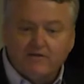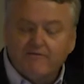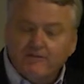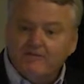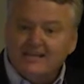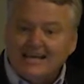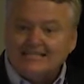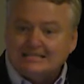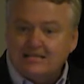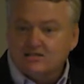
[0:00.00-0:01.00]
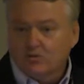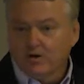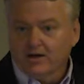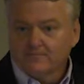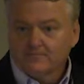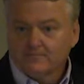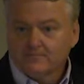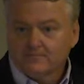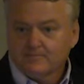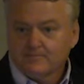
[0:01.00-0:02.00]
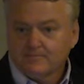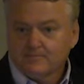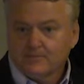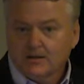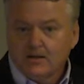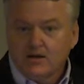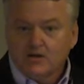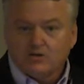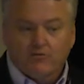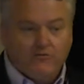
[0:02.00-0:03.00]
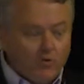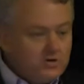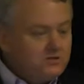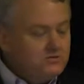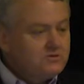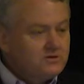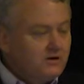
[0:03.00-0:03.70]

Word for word: 58 cents away. So 42,